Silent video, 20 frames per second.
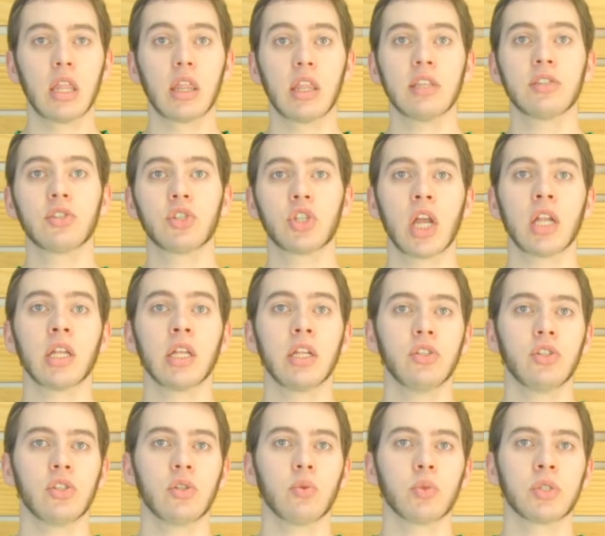This jet
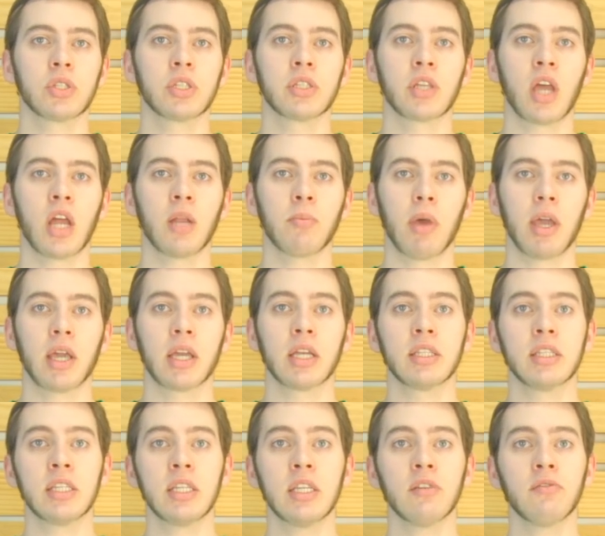engine was designed by
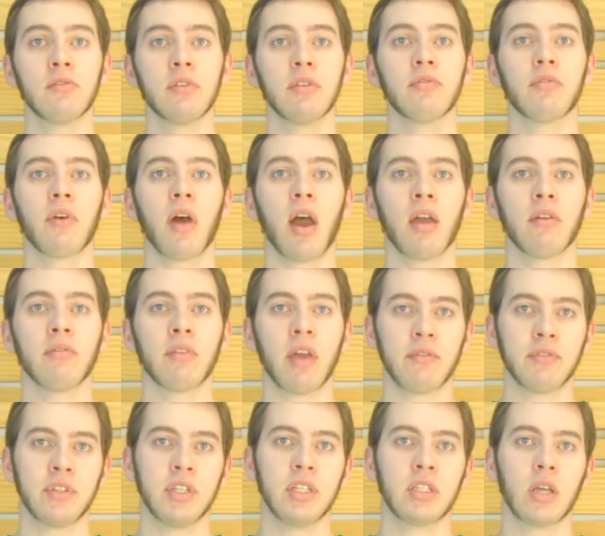
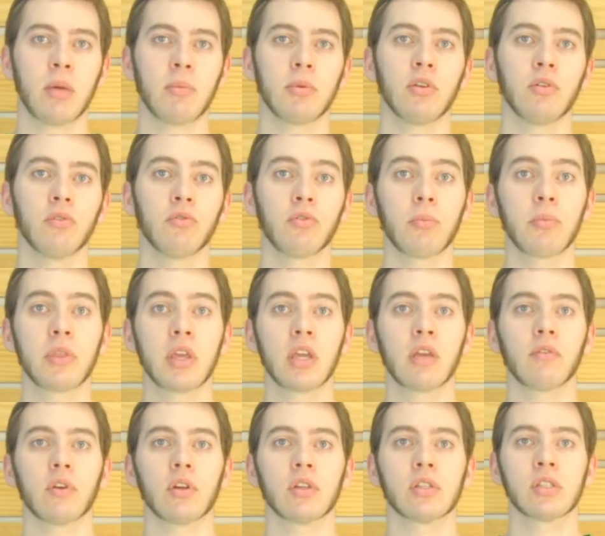CATIAV5FTW from
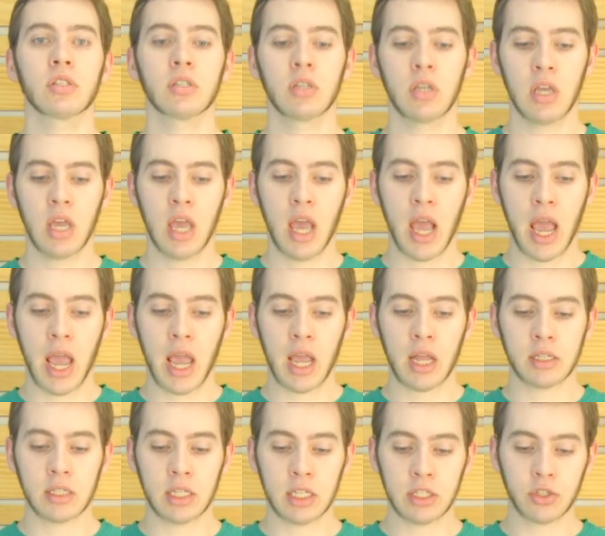Thingiverse,
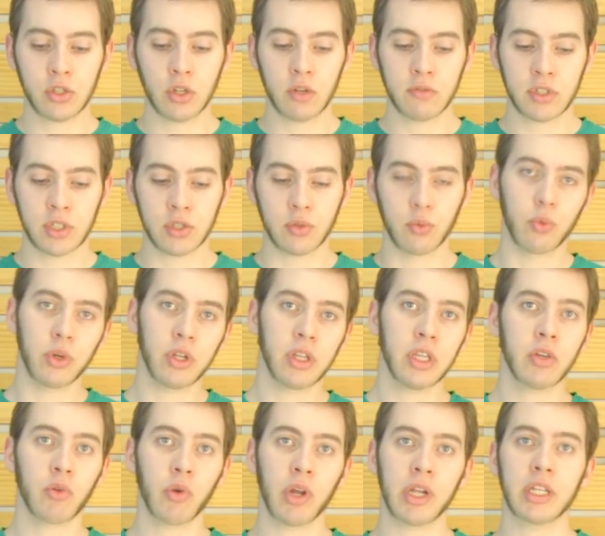and it serves as a
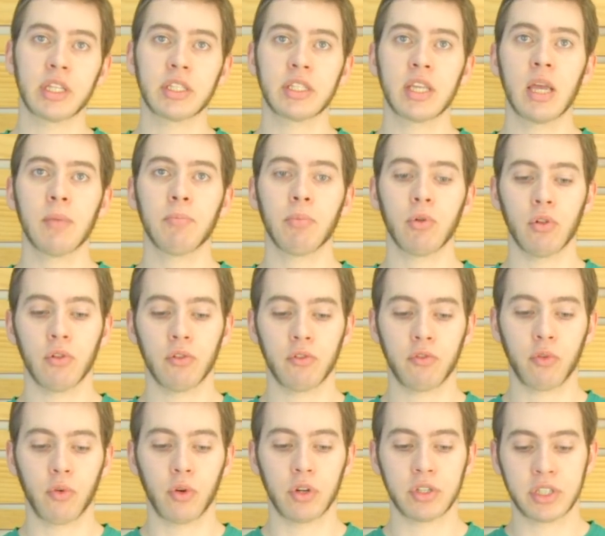really great example
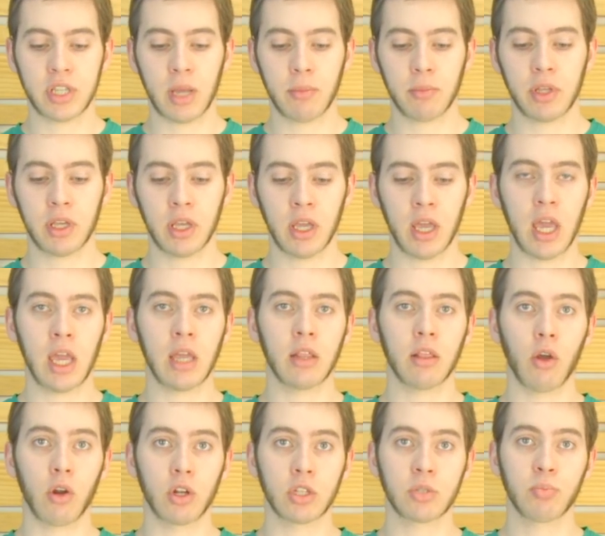for assembling a
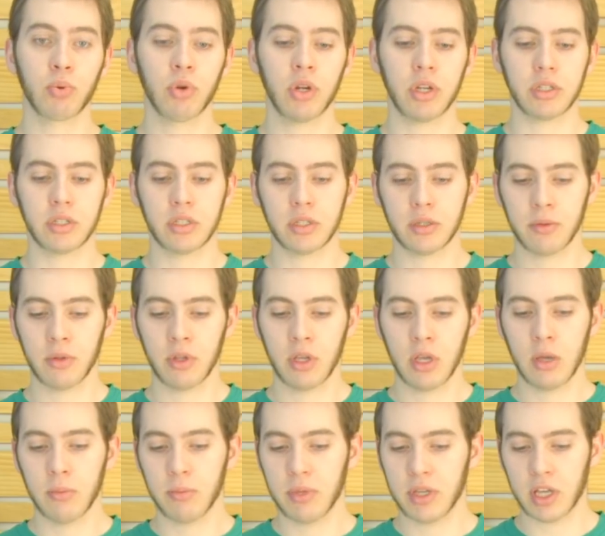large print,
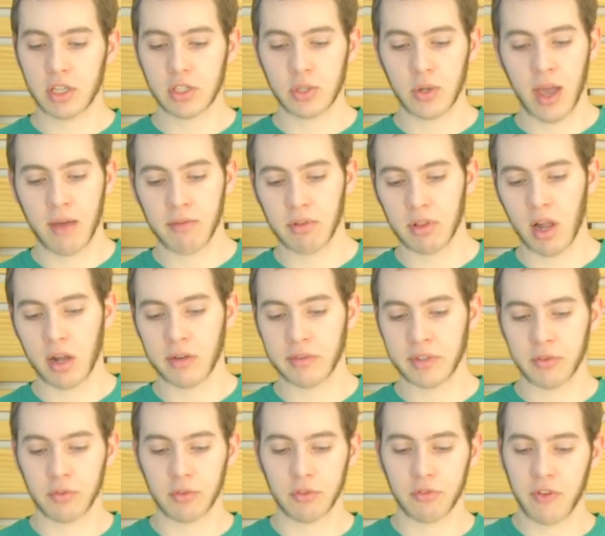because you have a lot of
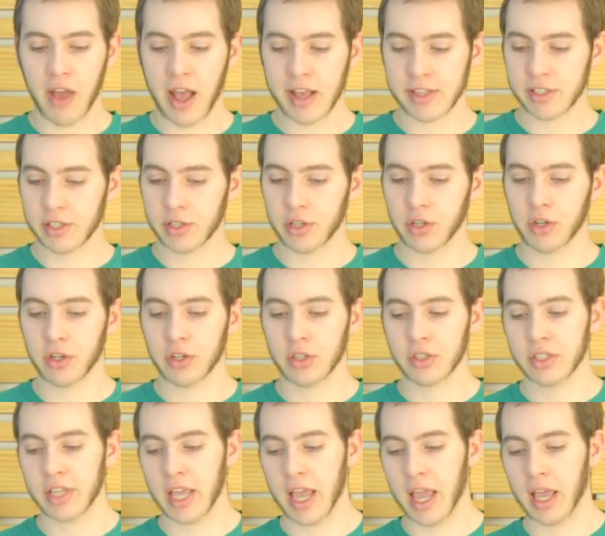different
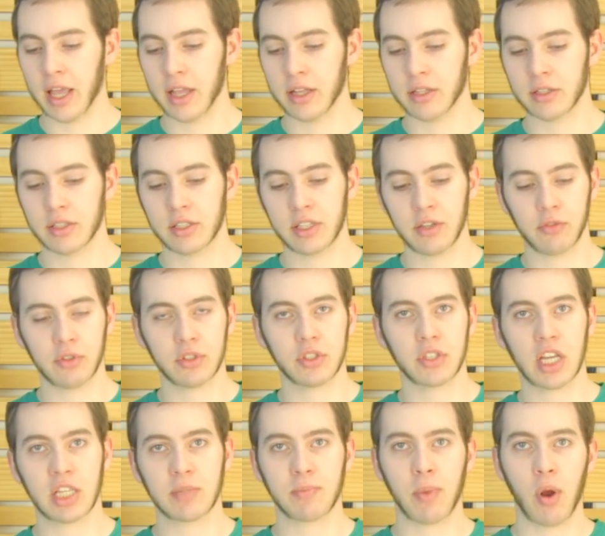fasteners and different
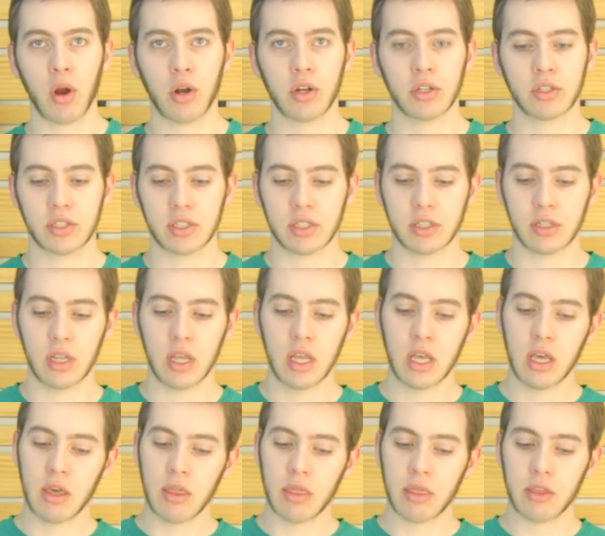size parts, and
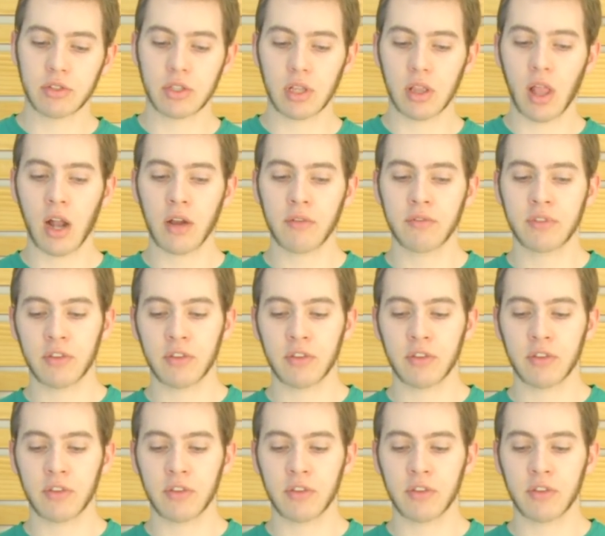there's a lot of